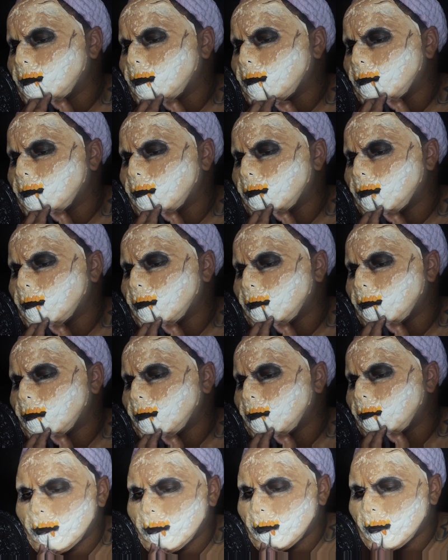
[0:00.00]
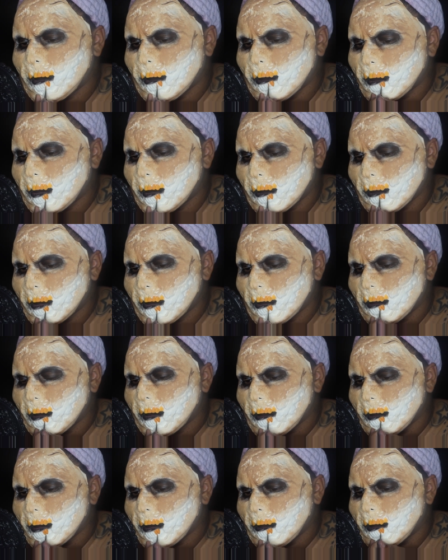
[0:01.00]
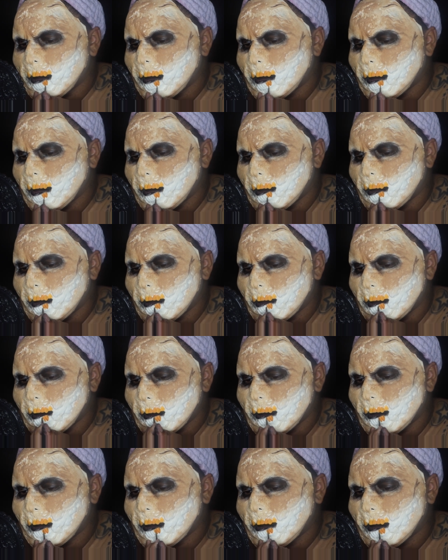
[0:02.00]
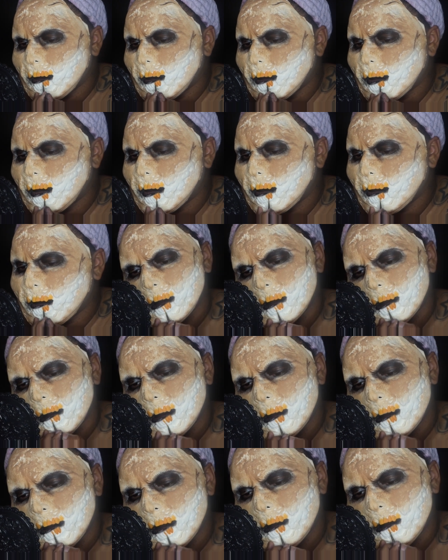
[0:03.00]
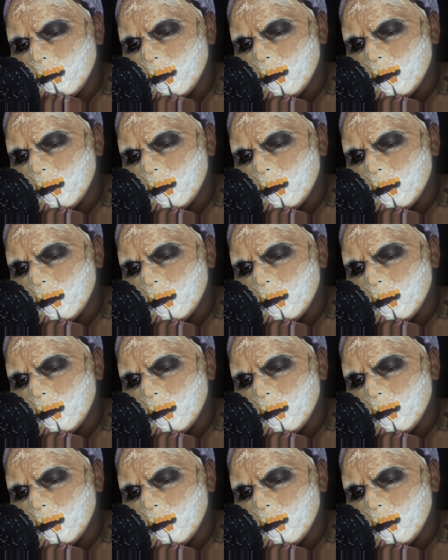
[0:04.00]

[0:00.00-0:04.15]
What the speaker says: I'm mixing a little bit of the red just to get that darker yellow on the teeth because we